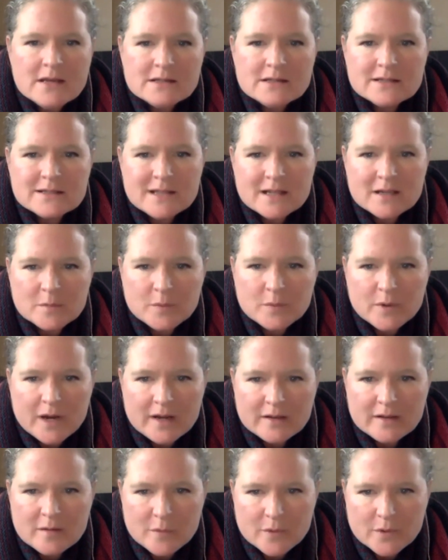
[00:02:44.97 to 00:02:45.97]
to
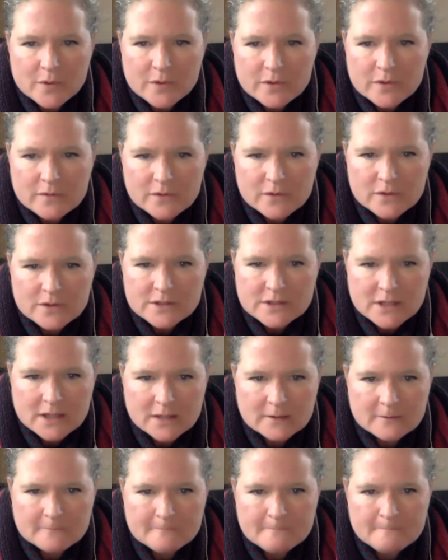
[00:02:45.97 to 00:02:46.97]
celebrate the birth of your
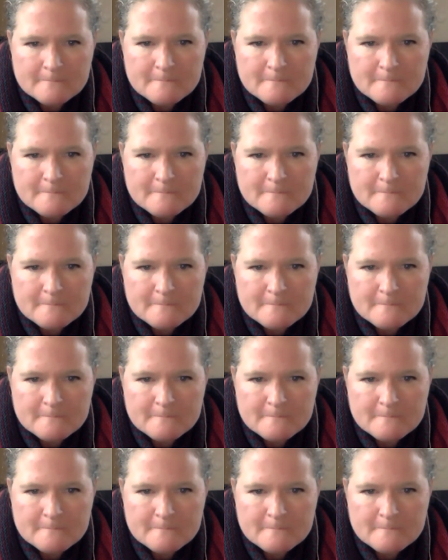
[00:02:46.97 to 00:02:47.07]
Son.